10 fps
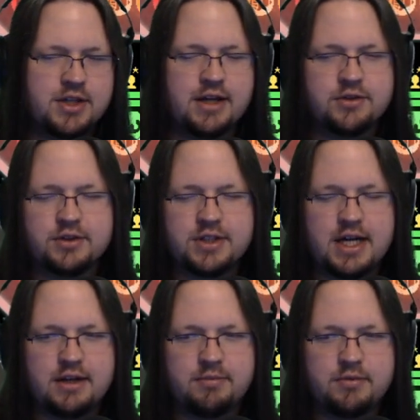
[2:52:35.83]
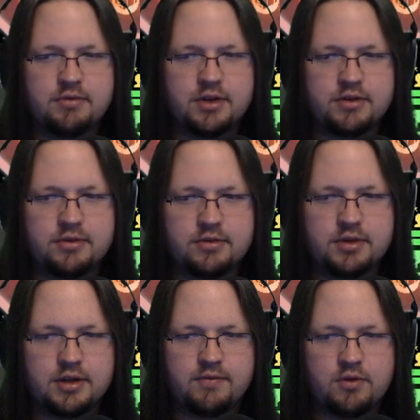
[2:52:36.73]
Yeah, so it's not a 1, 2,
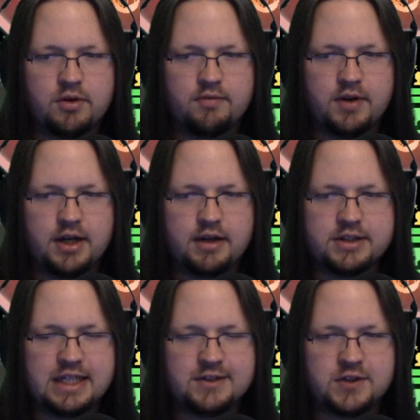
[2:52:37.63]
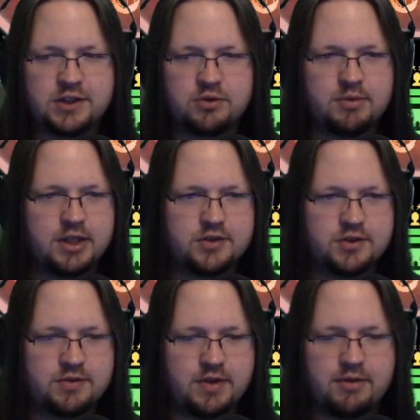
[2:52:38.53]
3, 4, 5. It's not a 6-room hit. It's
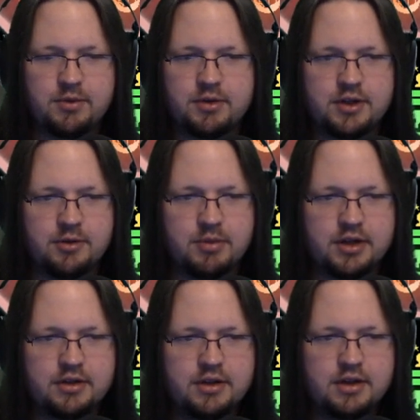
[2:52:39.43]
just a 5-room hit. Never mind.